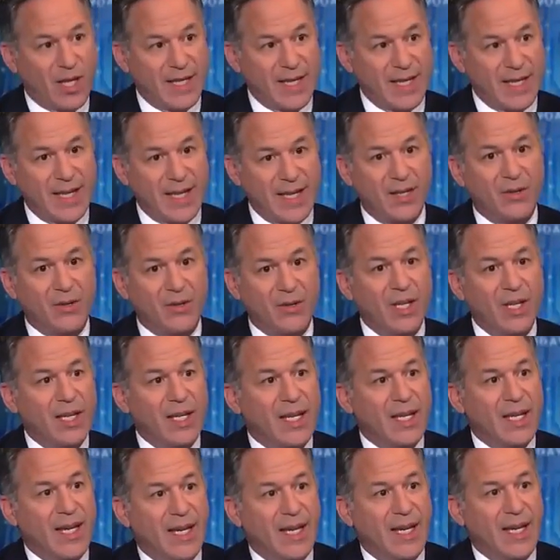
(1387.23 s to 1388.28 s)
right now.
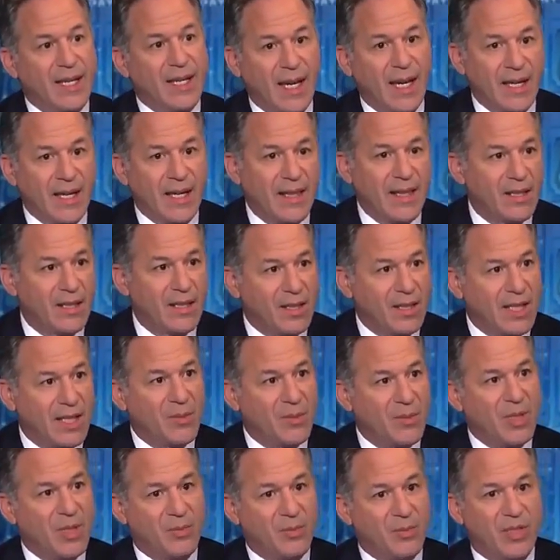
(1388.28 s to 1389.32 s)
And I think a
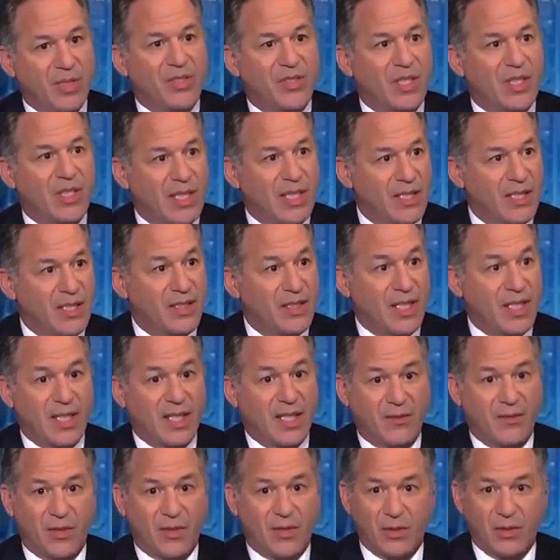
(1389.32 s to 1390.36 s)
lot of people inside the
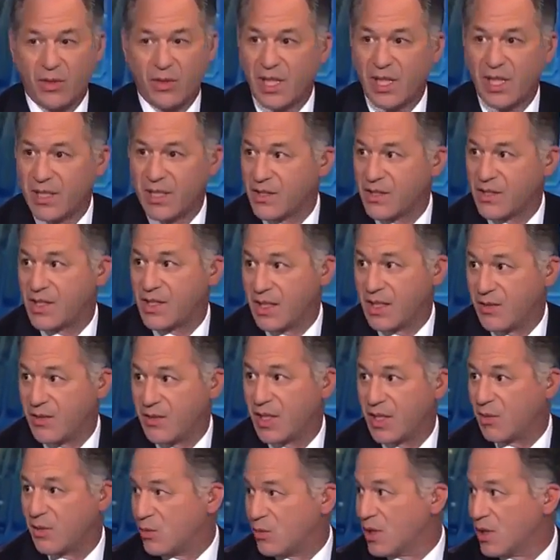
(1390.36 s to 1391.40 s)
staff are looking to see
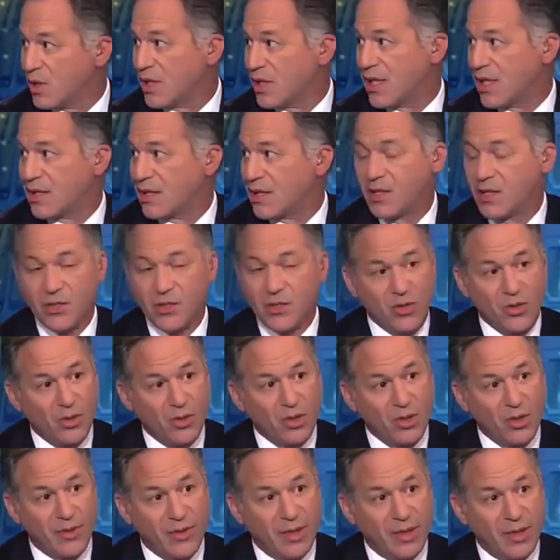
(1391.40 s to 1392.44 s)
if he can really get
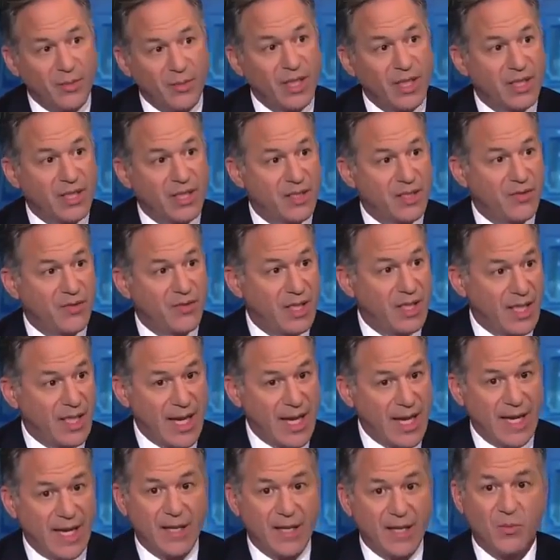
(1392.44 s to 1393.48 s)
control of it. Because if he
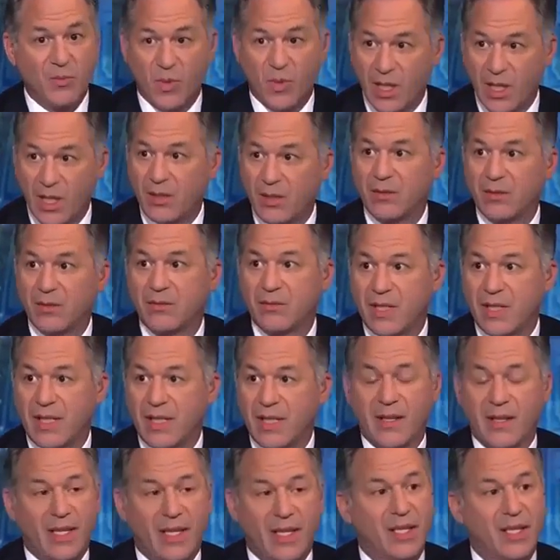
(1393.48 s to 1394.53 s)
can, well,
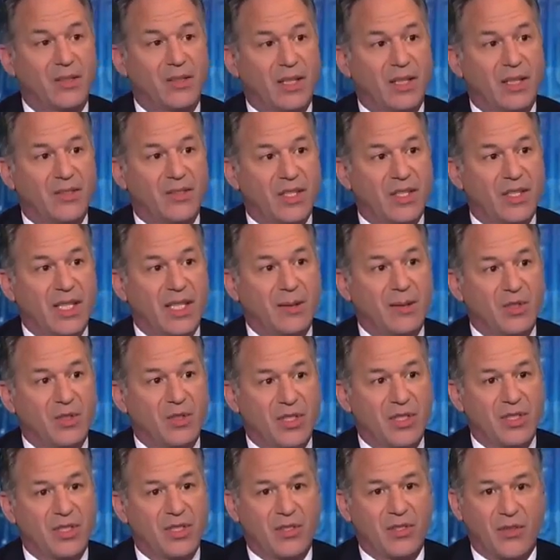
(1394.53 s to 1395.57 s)
then I think he'll have
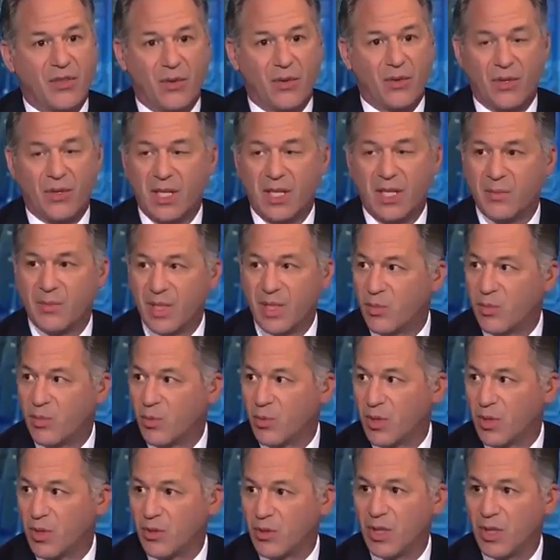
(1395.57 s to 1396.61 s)
established his authority and
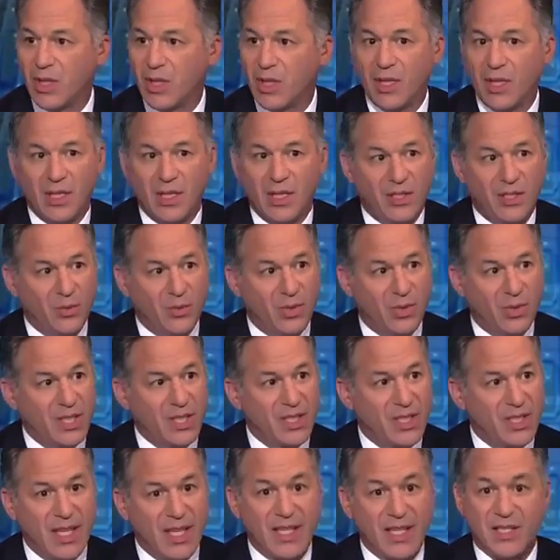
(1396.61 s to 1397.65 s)
people will do
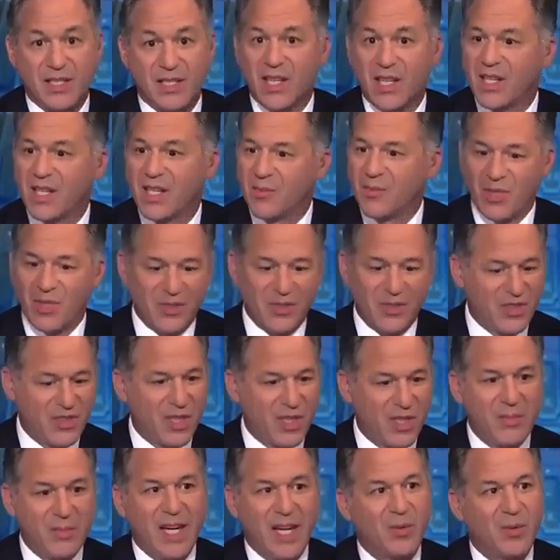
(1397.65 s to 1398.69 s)
what he says. But if
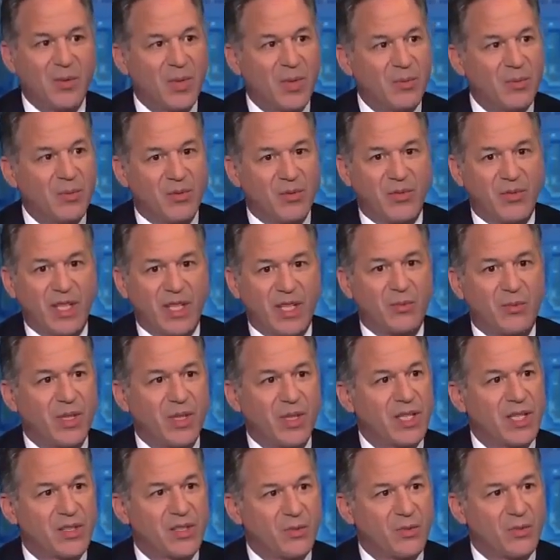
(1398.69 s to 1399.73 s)
somehow people find
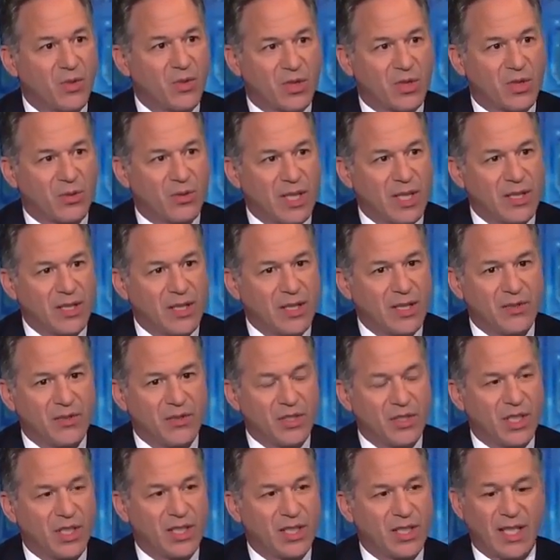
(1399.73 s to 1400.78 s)
ways to work around
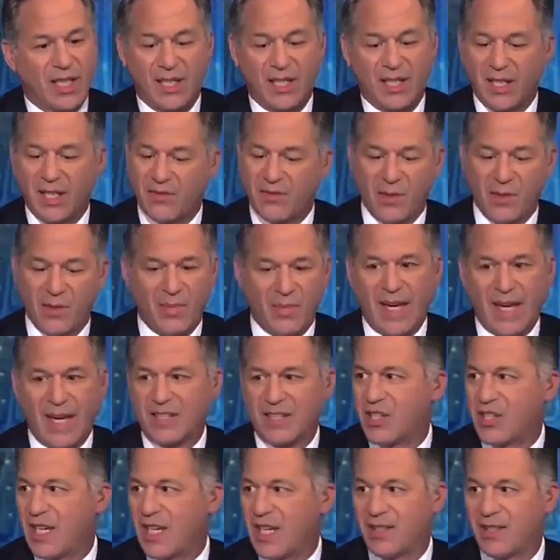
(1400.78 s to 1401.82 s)
even John Kelly, if the back